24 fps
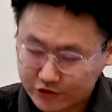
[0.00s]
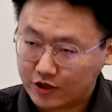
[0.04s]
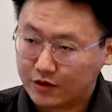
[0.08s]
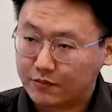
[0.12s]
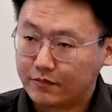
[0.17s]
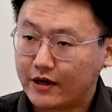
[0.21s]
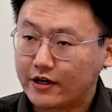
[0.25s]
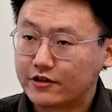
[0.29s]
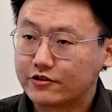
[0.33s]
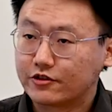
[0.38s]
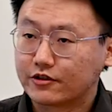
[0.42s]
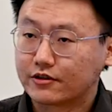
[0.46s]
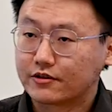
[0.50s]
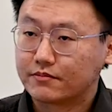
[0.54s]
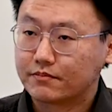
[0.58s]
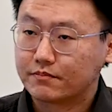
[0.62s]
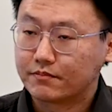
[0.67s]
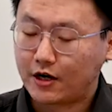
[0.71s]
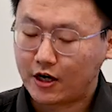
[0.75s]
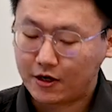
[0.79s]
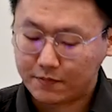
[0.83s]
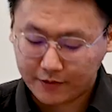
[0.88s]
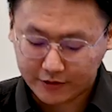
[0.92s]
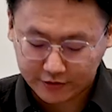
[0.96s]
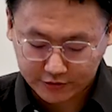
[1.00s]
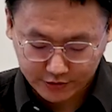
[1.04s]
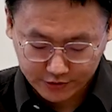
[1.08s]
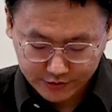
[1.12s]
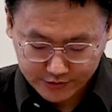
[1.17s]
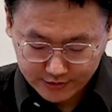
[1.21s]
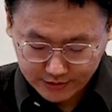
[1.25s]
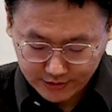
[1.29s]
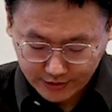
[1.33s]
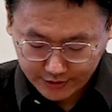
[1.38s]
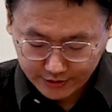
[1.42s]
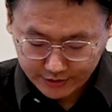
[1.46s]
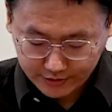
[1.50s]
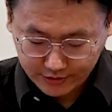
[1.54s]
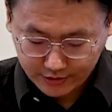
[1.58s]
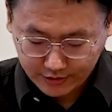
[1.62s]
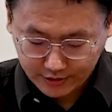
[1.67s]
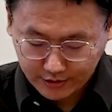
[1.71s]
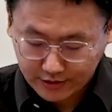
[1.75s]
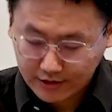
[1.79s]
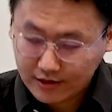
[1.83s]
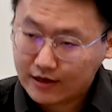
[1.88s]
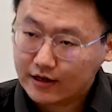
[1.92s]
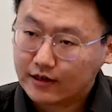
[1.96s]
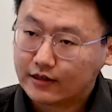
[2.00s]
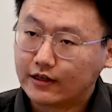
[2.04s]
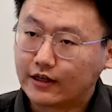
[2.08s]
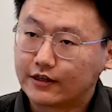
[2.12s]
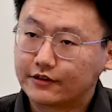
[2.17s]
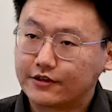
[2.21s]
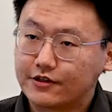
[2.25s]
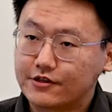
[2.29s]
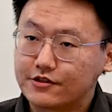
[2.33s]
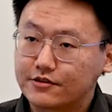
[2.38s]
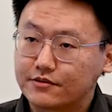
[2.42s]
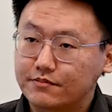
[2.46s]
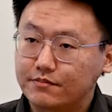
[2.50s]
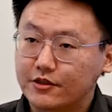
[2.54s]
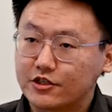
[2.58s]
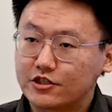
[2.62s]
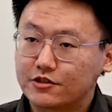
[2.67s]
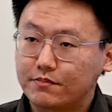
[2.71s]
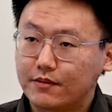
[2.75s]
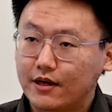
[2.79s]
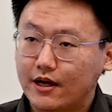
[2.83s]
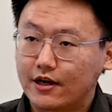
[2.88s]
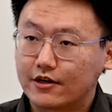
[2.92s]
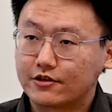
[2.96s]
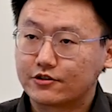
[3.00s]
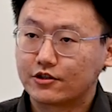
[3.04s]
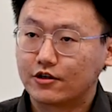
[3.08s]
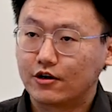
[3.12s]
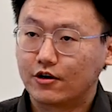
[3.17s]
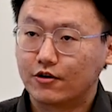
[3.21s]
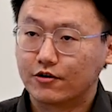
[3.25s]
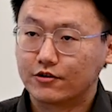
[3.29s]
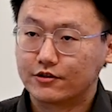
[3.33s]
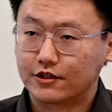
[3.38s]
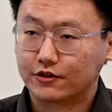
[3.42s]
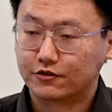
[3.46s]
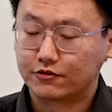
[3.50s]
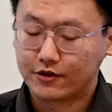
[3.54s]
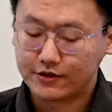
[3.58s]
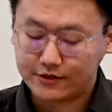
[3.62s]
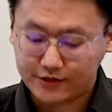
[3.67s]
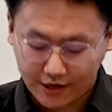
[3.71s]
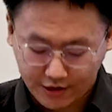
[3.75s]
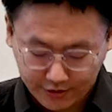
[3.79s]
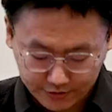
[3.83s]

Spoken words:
geometric parameters like lattice mismatch or the twist